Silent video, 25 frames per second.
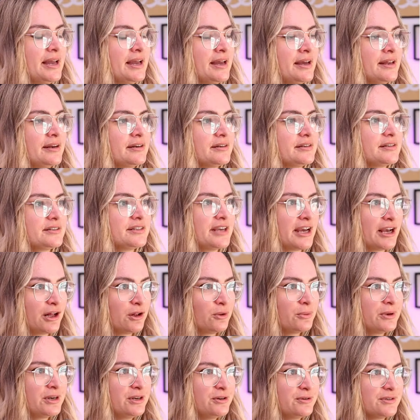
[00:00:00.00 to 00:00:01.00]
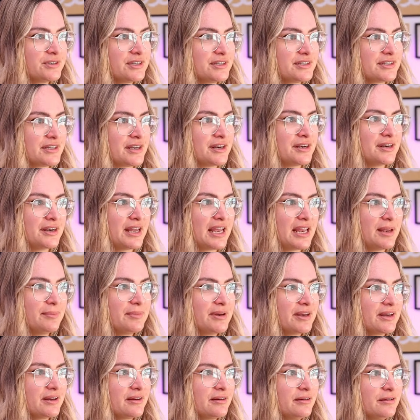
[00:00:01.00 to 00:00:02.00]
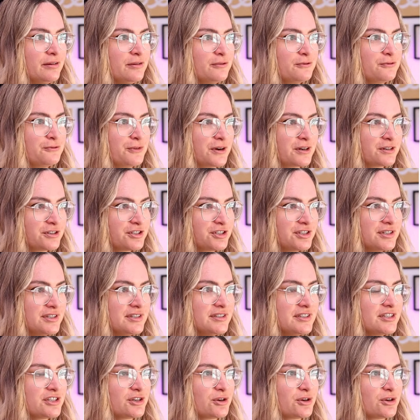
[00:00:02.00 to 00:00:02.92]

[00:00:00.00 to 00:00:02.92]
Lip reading: And Tailwind uses a naming function.